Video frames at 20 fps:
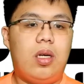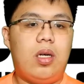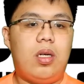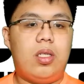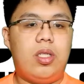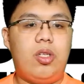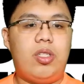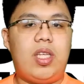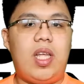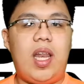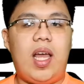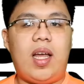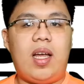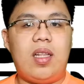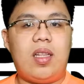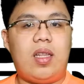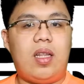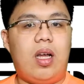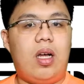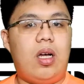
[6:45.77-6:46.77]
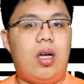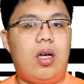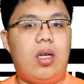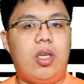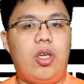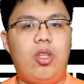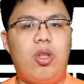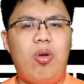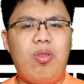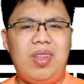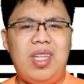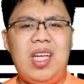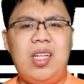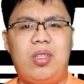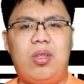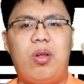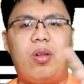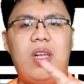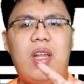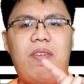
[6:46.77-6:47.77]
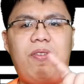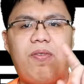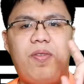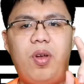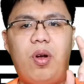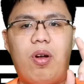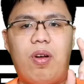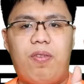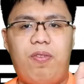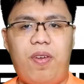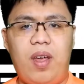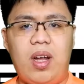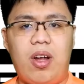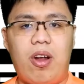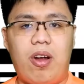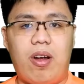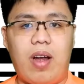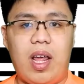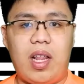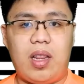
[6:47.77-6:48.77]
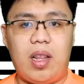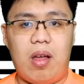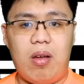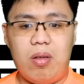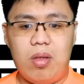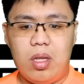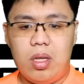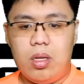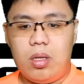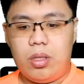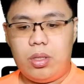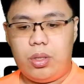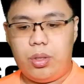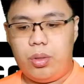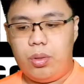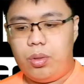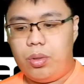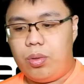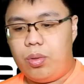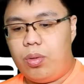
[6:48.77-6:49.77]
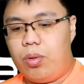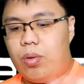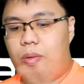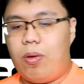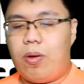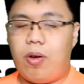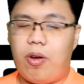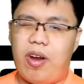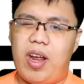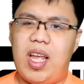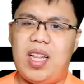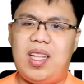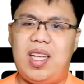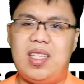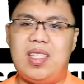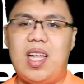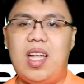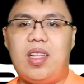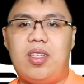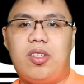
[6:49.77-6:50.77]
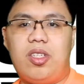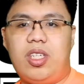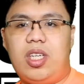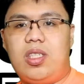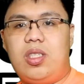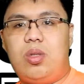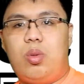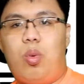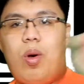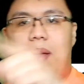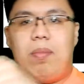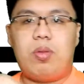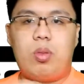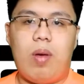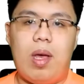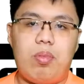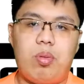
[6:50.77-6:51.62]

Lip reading: you select you don't need to lift your finger right now to create a sentence. Just swipe, swipe,